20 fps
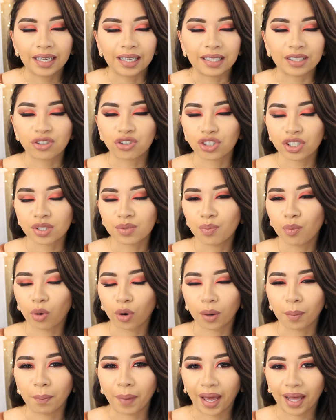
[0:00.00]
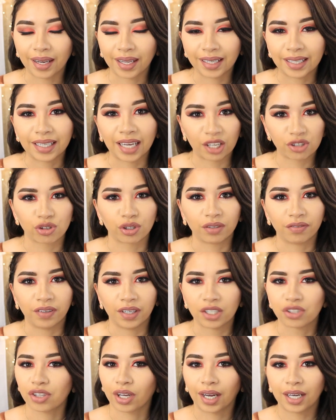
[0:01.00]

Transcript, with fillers: It's just more matte, like a natural finish.